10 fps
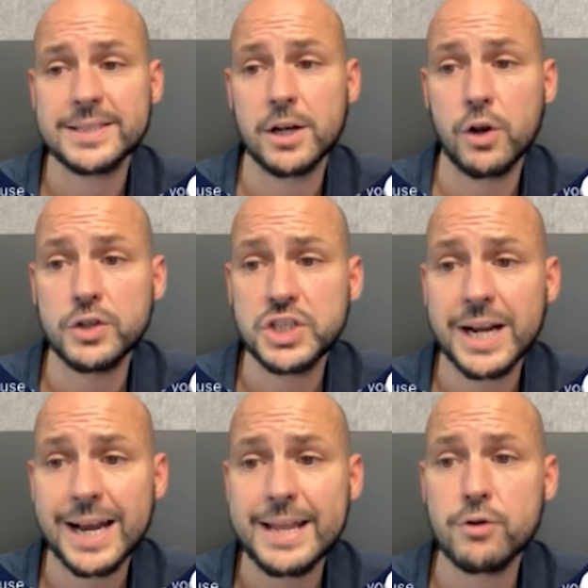It's
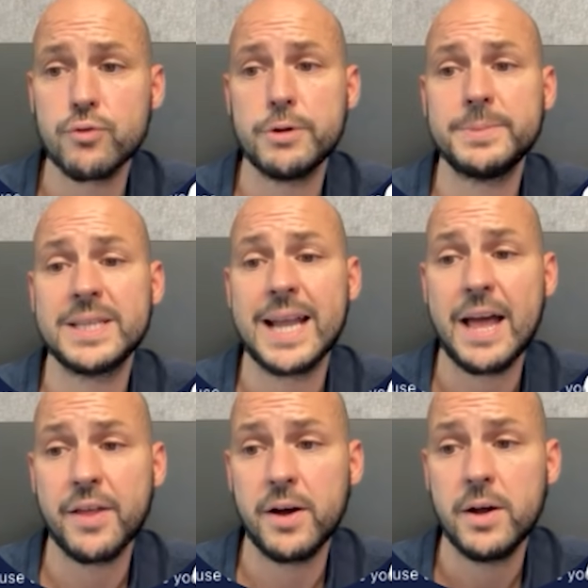logically grouped
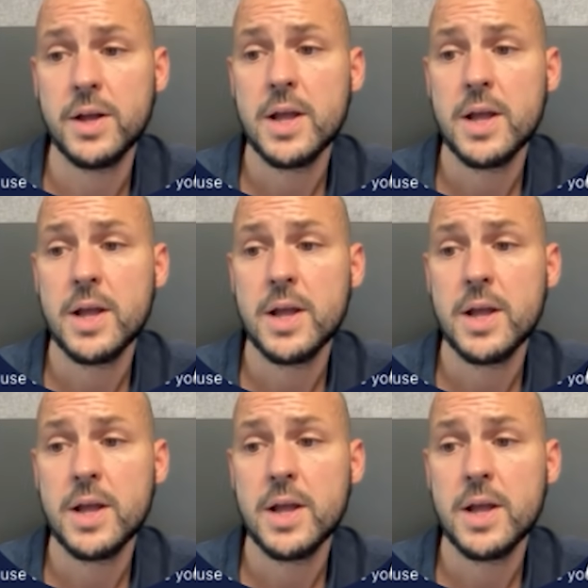together,